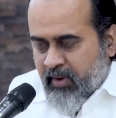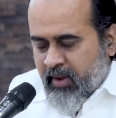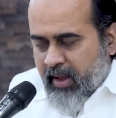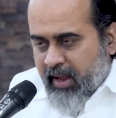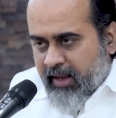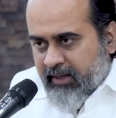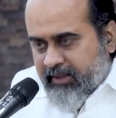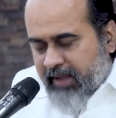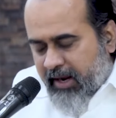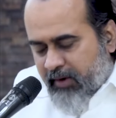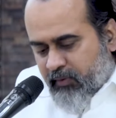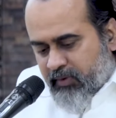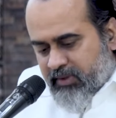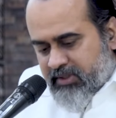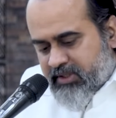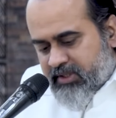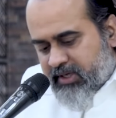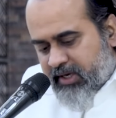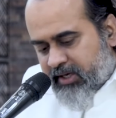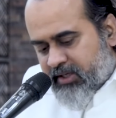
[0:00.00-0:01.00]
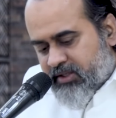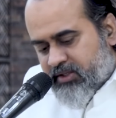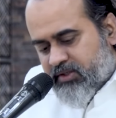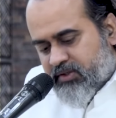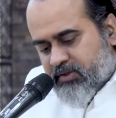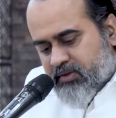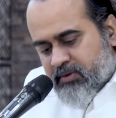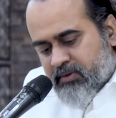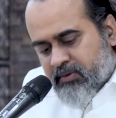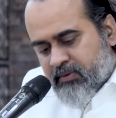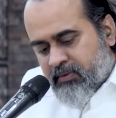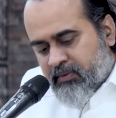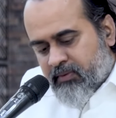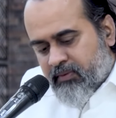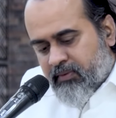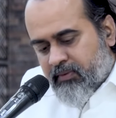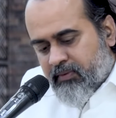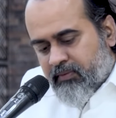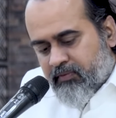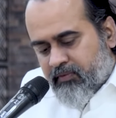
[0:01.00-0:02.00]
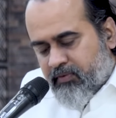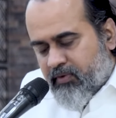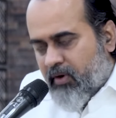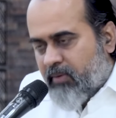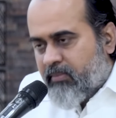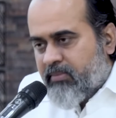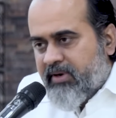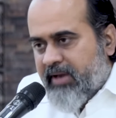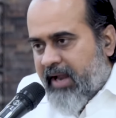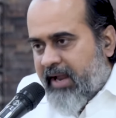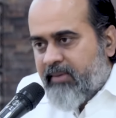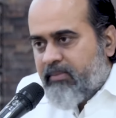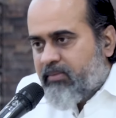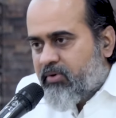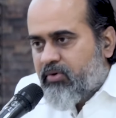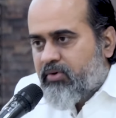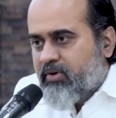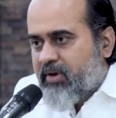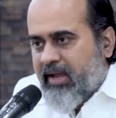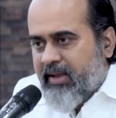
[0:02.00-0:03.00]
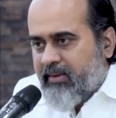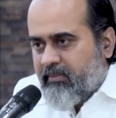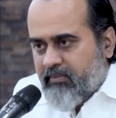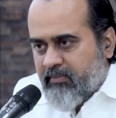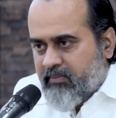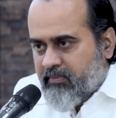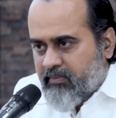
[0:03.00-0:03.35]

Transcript: And that will change from time to time.